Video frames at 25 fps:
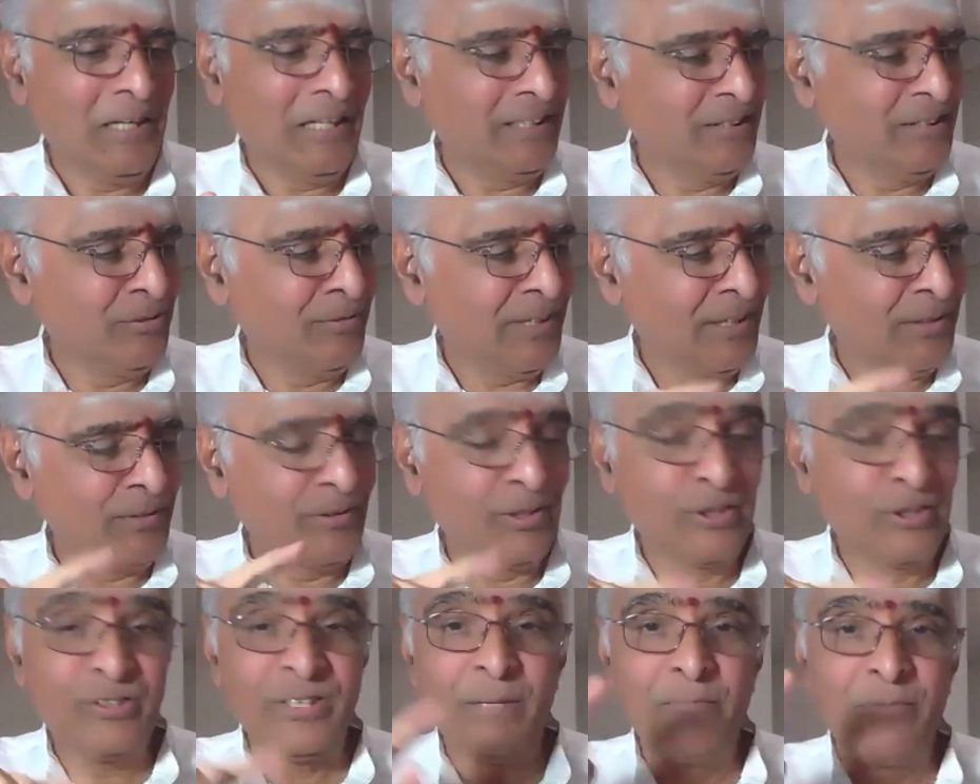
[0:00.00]
This is
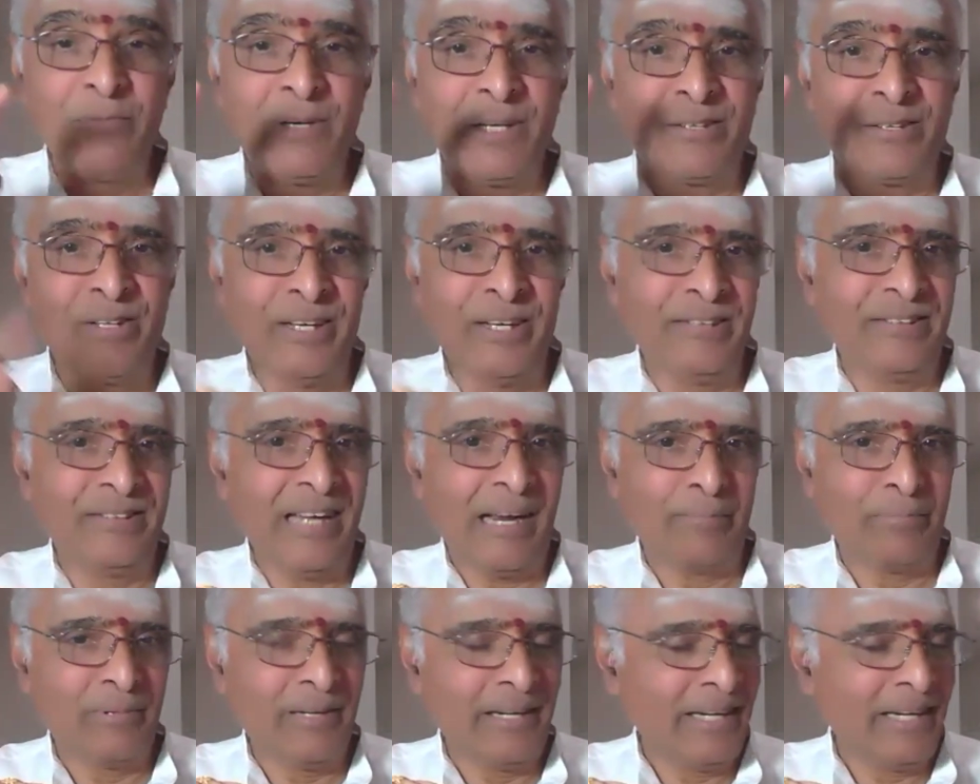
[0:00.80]
verse number 3,
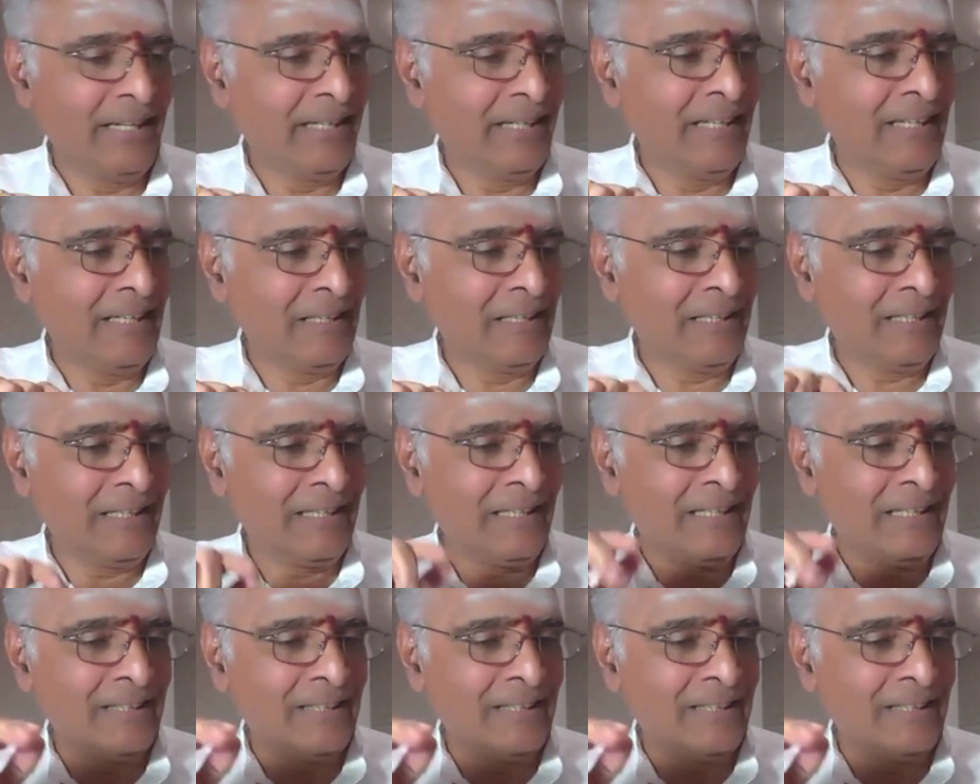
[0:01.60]
chapter 18.